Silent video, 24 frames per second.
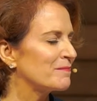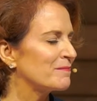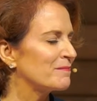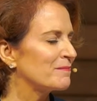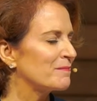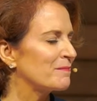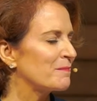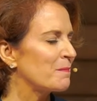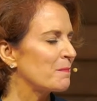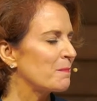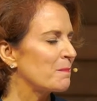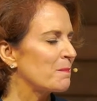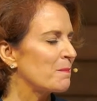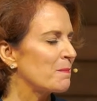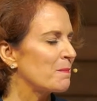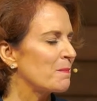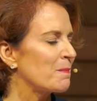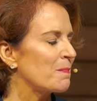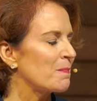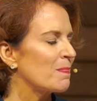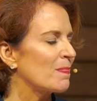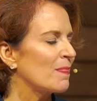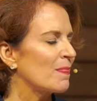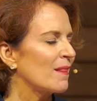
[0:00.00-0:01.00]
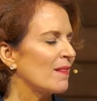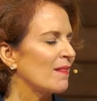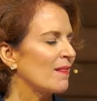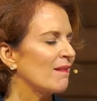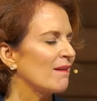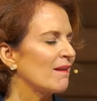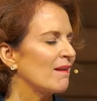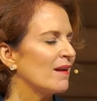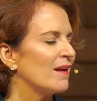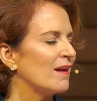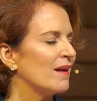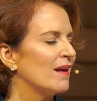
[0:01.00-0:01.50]

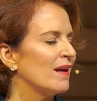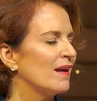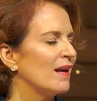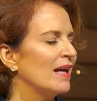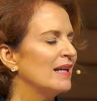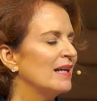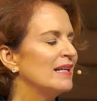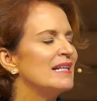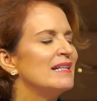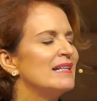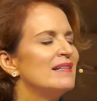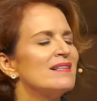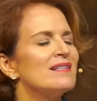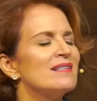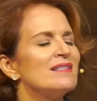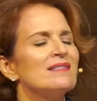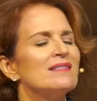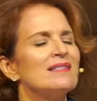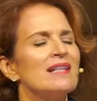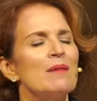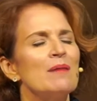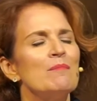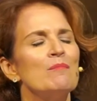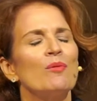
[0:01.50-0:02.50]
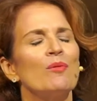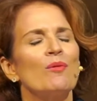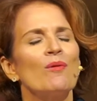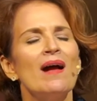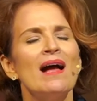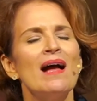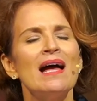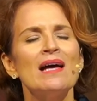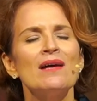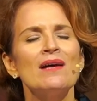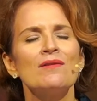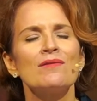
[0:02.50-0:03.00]
And in this same
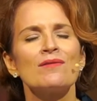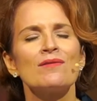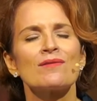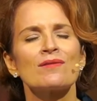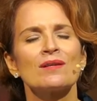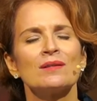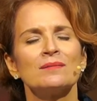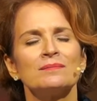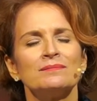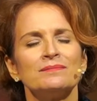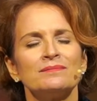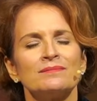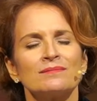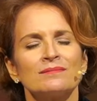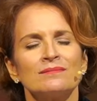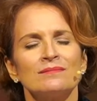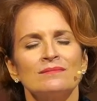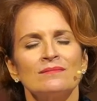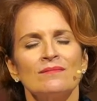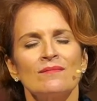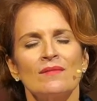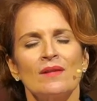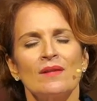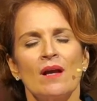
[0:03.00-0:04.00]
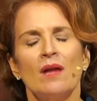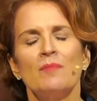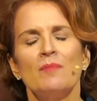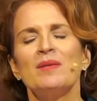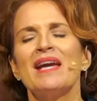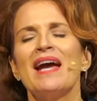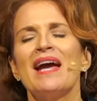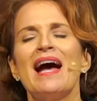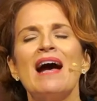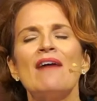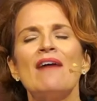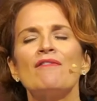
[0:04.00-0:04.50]
breath, on
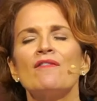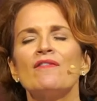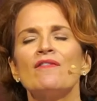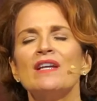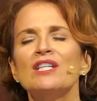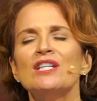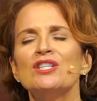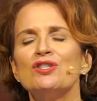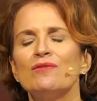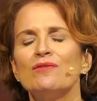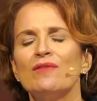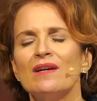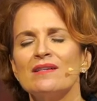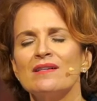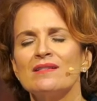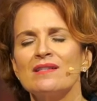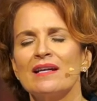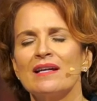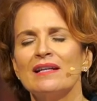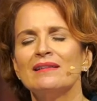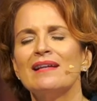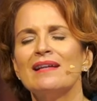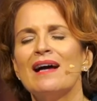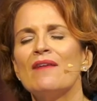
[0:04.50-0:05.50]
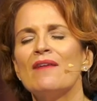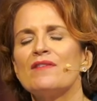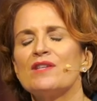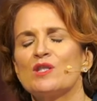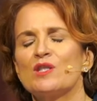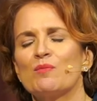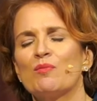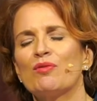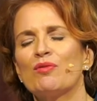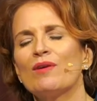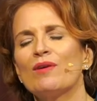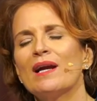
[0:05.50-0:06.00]
behalf of each of us, I allow this
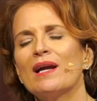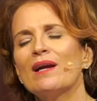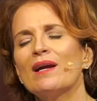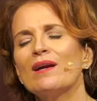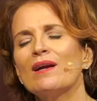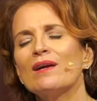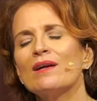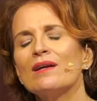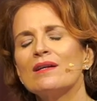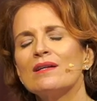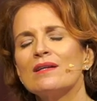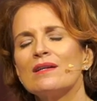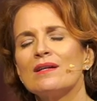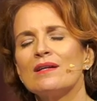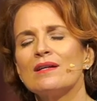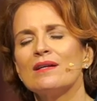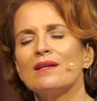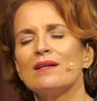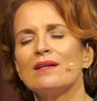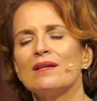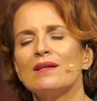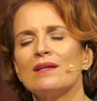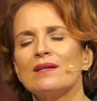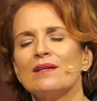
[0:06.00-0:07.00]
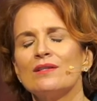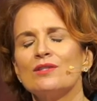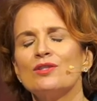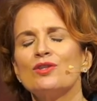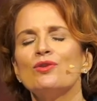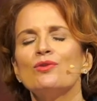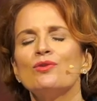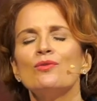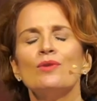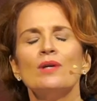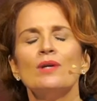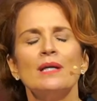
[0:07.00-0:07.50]
prayer
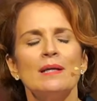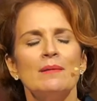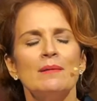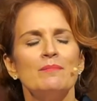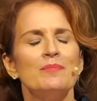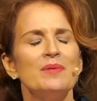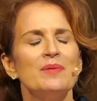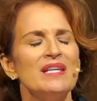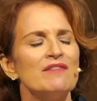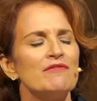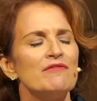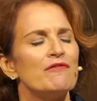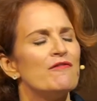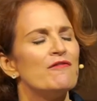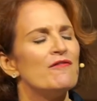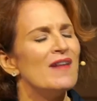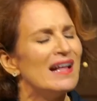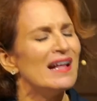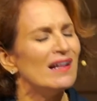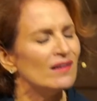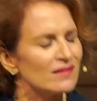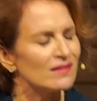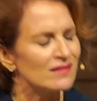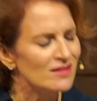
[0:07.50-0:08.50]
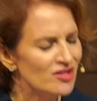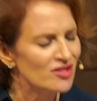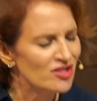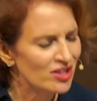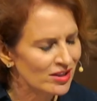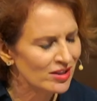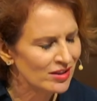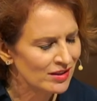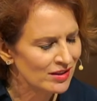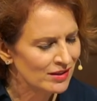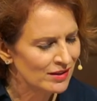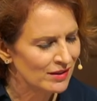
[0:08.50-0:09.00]
to be felt,
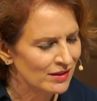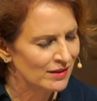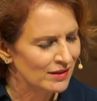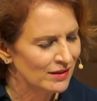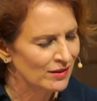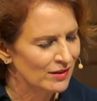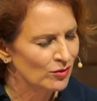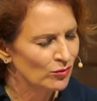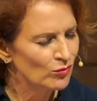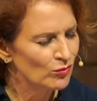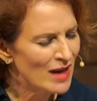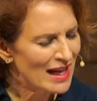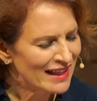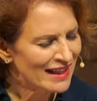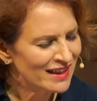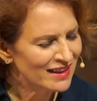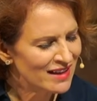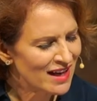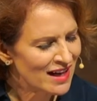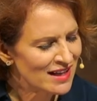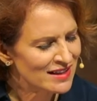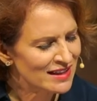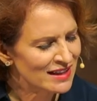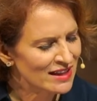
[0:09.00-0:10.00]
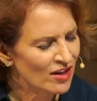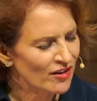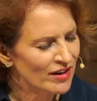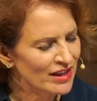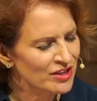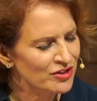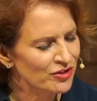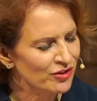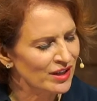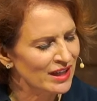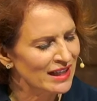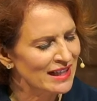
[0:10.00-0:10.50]
recognizing our
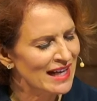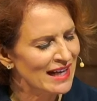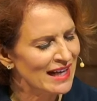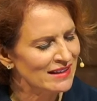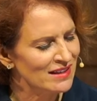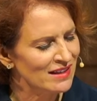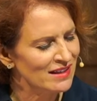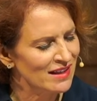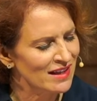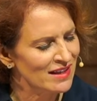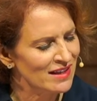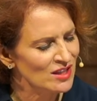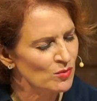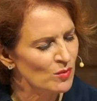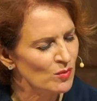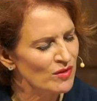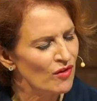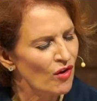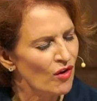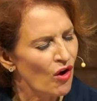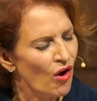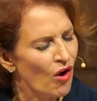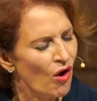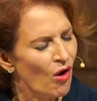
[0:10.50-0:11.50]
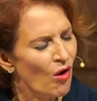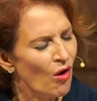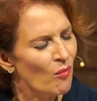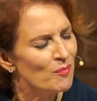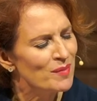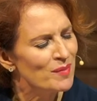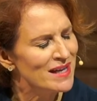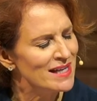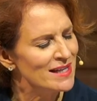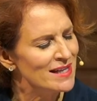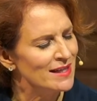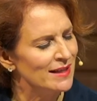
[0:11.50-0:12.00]
interconnectedness with all
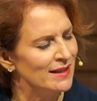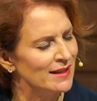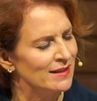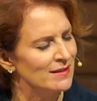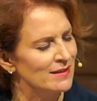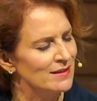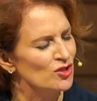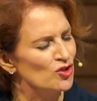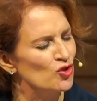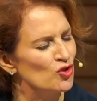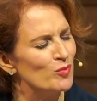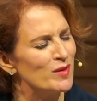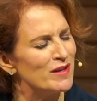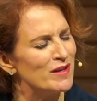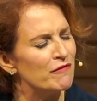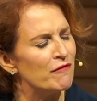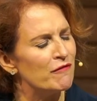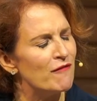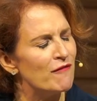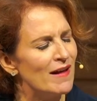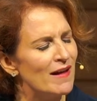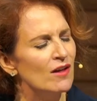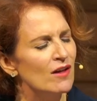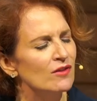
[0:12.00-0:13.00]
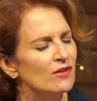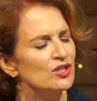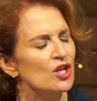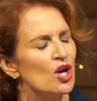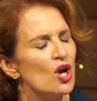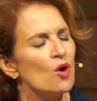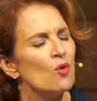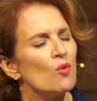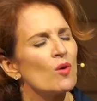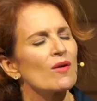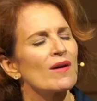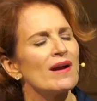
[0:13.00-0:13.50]
beings, to be felt
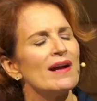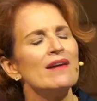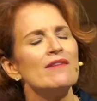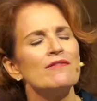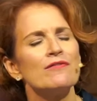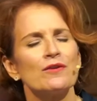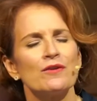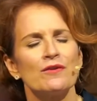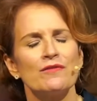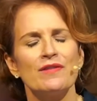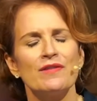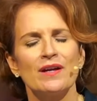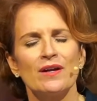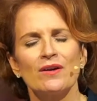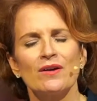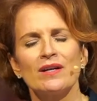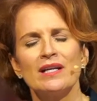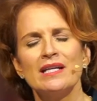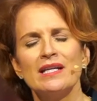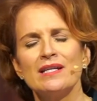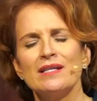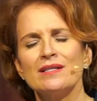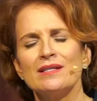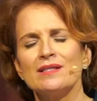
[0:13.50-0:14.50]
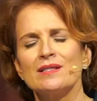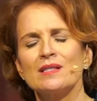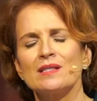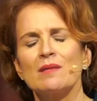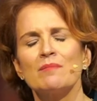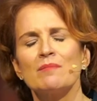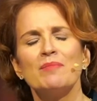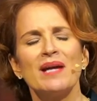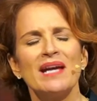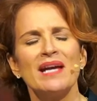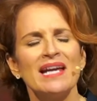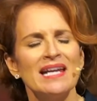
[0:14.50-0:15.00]
wherever there is
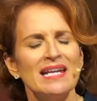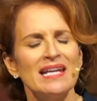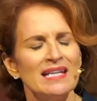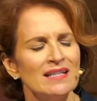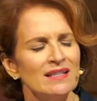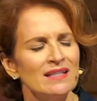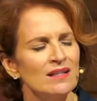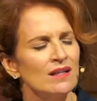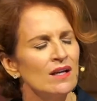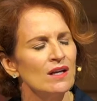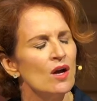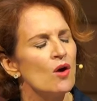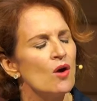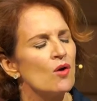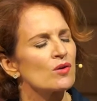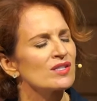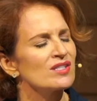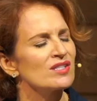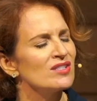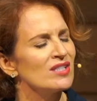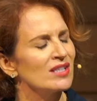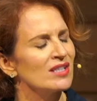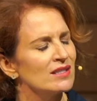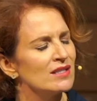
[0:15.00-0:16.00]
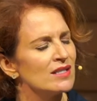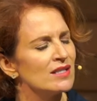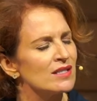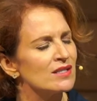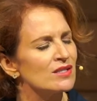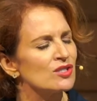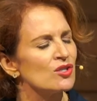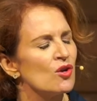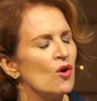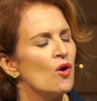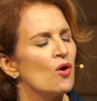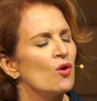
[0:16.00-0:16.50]
pain or
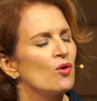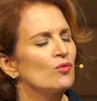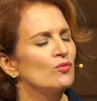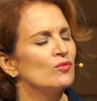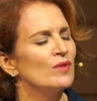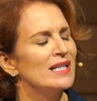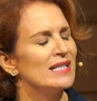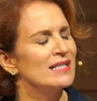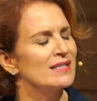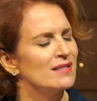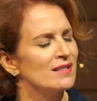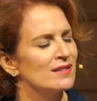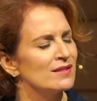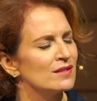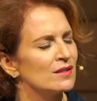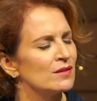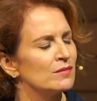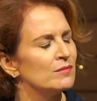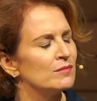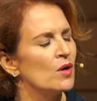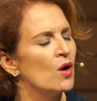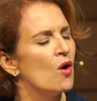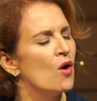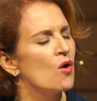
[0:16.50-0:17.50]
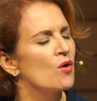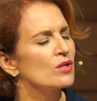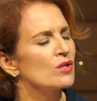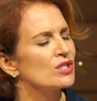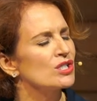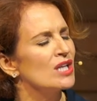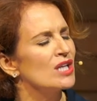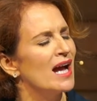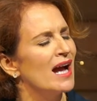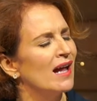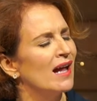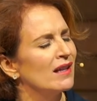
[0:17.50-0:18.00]
sickness or racism or
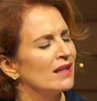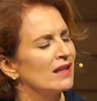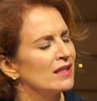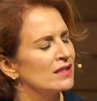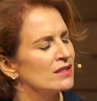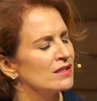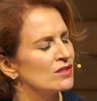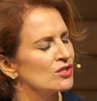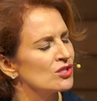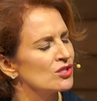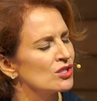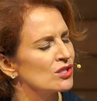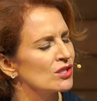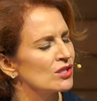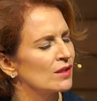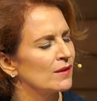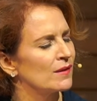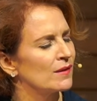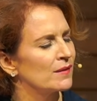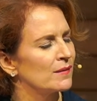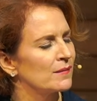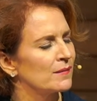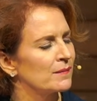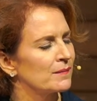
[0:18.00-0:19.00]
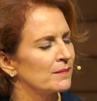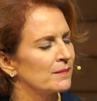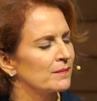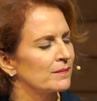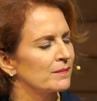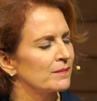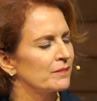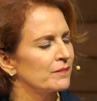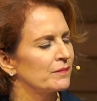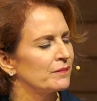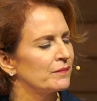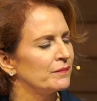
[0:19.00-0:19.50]
challenge.
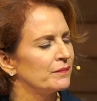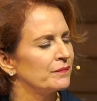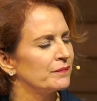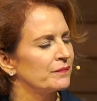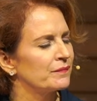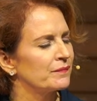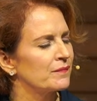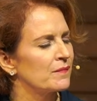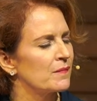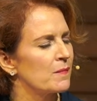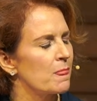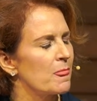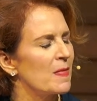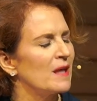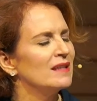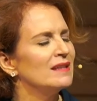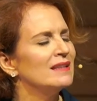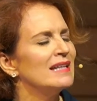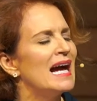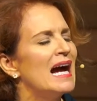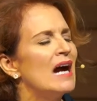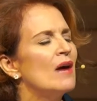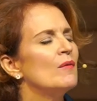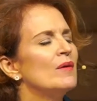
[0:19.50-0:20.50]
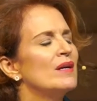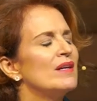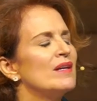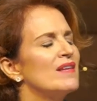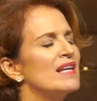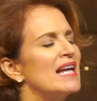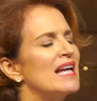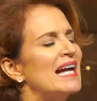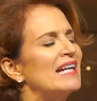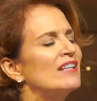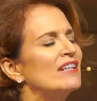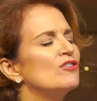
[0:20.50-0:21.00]
Allowing
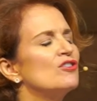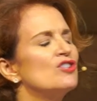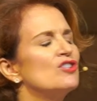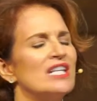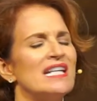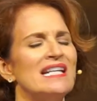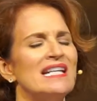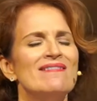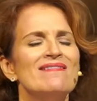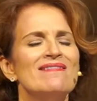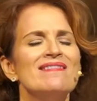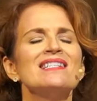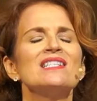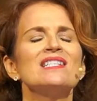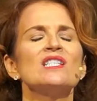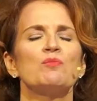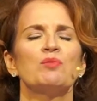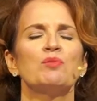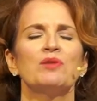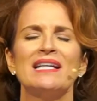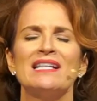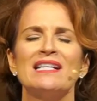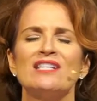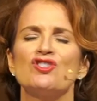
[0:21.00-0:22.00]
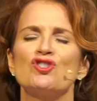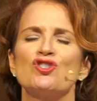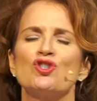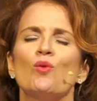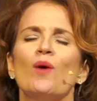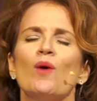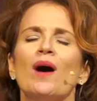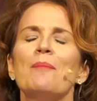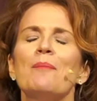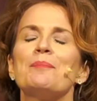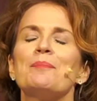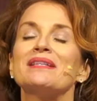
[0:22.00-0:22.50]
the energy in this place to
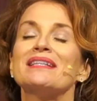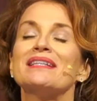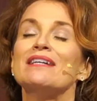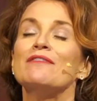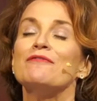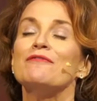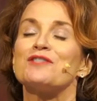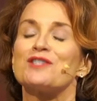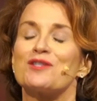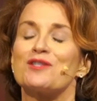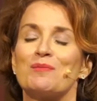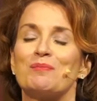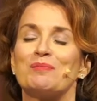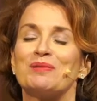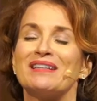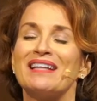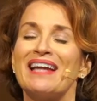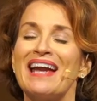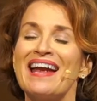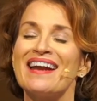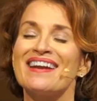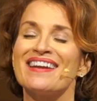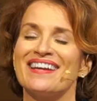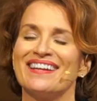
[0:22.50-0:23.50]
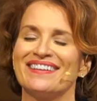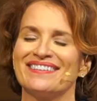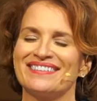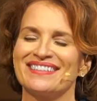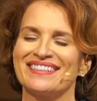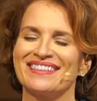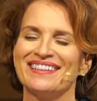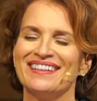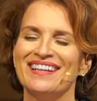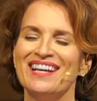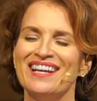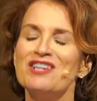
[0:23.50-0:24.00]
uplift the
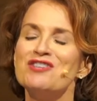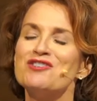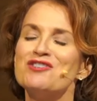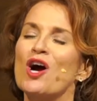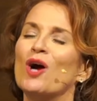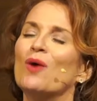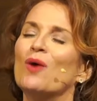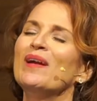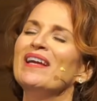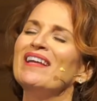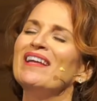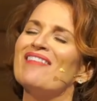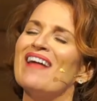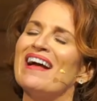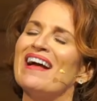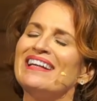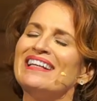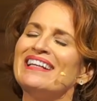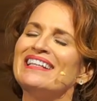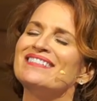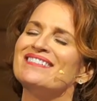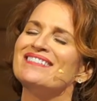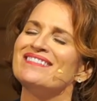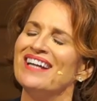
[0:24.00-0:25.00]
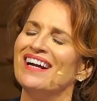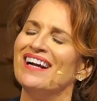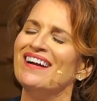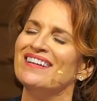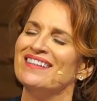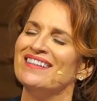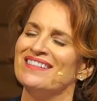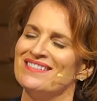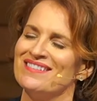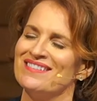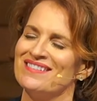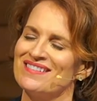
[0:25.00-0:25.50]
planet, knowing that it
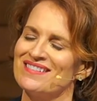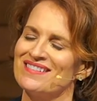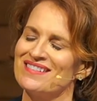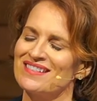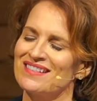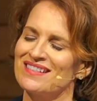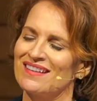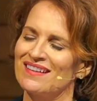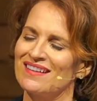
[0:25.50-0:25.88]
does,